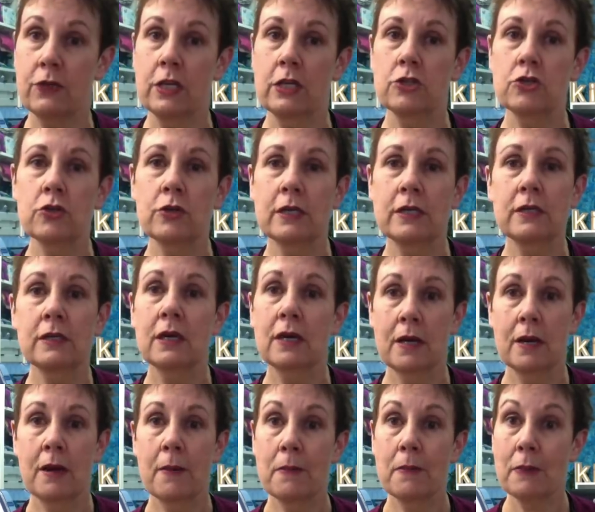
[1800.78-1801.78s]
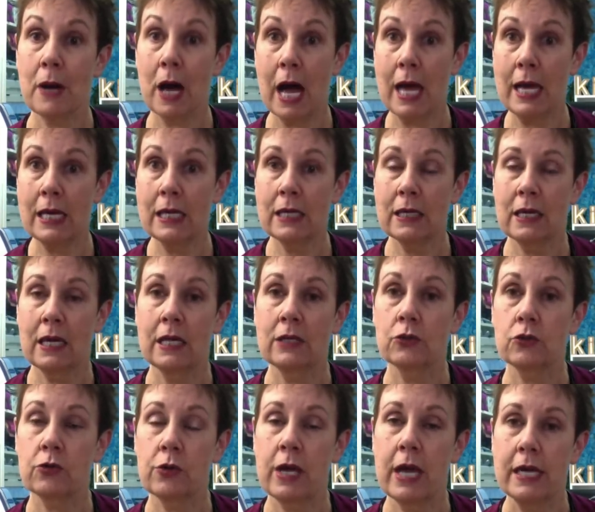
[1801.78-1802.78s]
of things you can buy
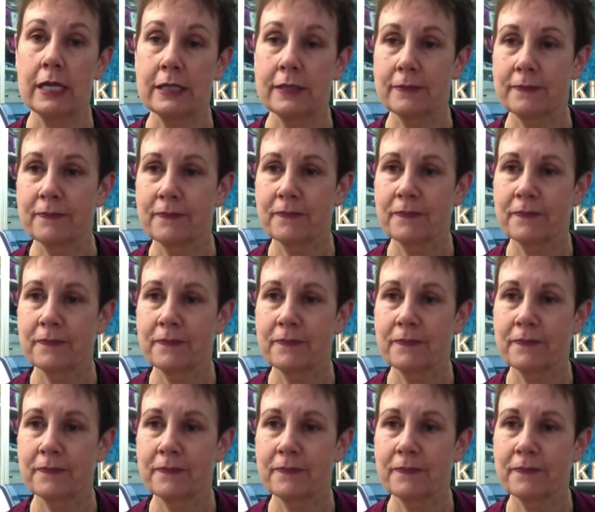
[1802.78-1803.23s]
and create.